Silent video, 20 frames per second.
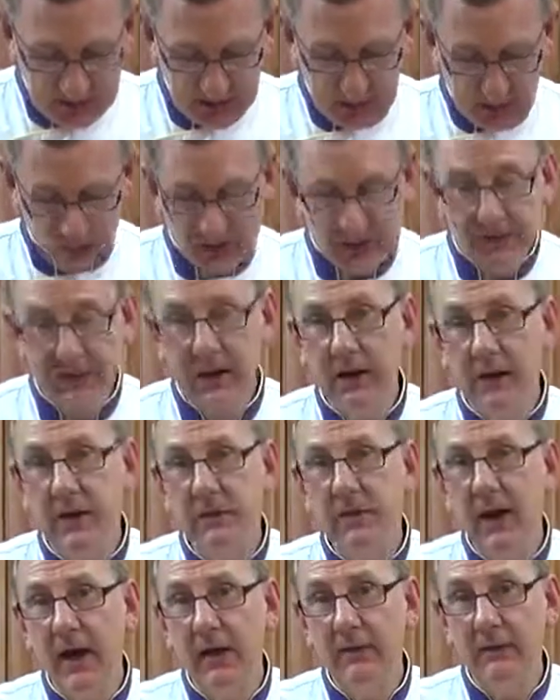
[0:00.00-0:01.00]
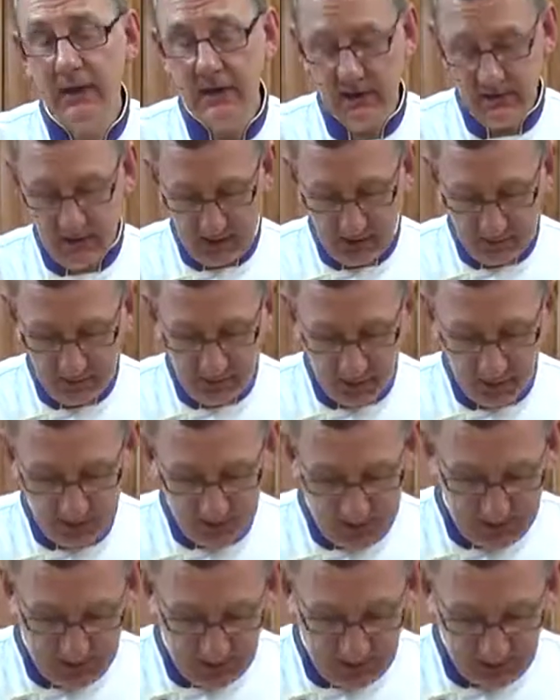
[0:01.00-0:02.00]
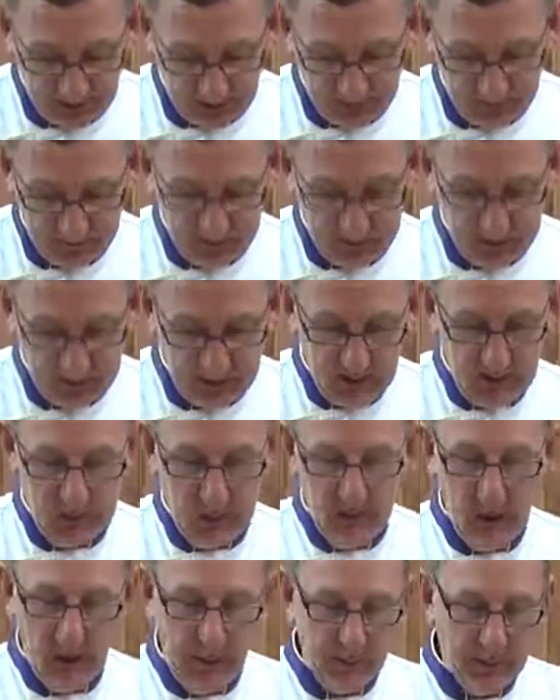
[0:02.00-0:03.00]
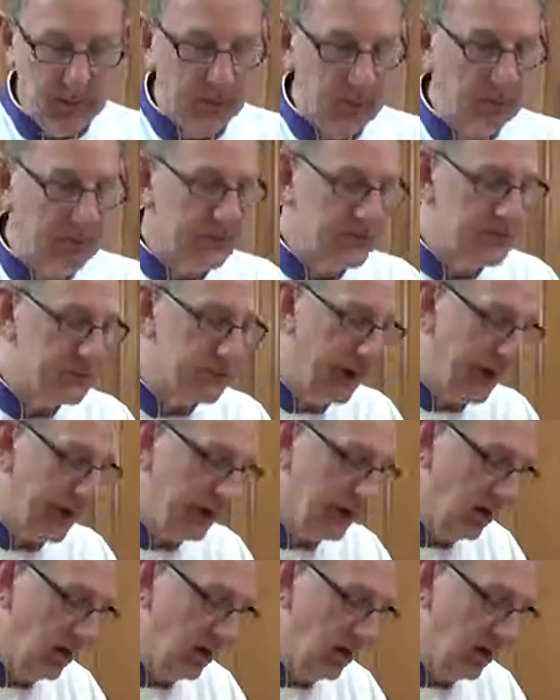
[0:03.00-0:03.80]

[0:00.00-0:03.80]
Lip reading: it looks kind of heavy and very thick. I'm going to put this back